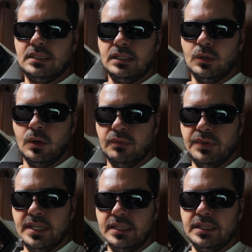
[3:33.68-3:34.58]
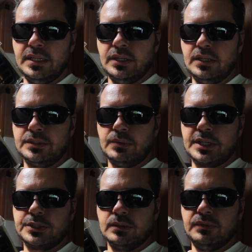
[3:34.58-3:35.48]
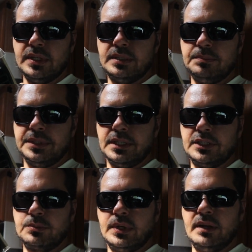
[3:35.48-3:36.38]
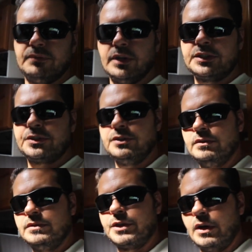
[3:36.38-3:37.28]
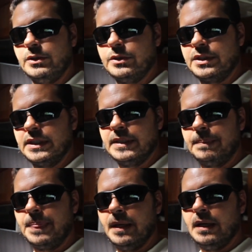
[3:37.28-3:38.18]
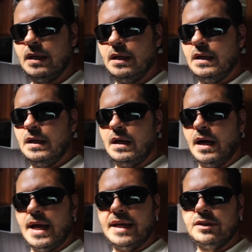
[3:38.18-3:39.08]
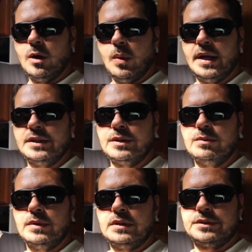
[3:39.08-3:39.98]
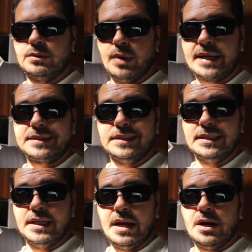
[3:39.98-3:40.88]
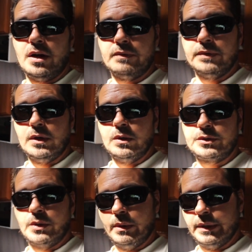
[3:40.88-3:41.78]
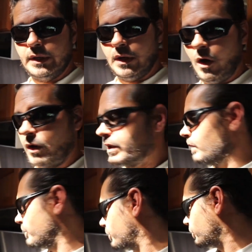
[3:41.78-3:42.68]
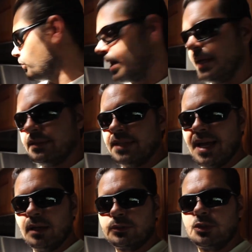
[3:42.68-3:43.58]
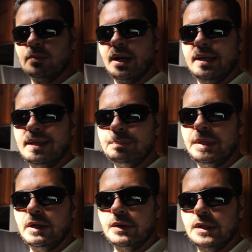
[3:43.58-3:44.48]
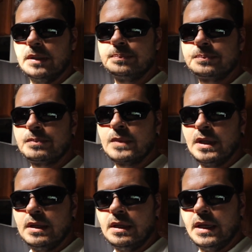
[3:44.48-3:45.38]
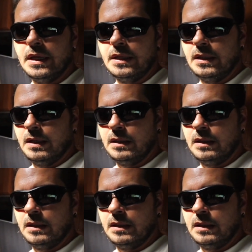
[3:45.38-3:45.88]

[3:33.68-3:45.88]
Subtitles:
a little vent here, directional vent, because when I first started using it, I had no way to direct the airflow, so it would all come straight down to my hip area, and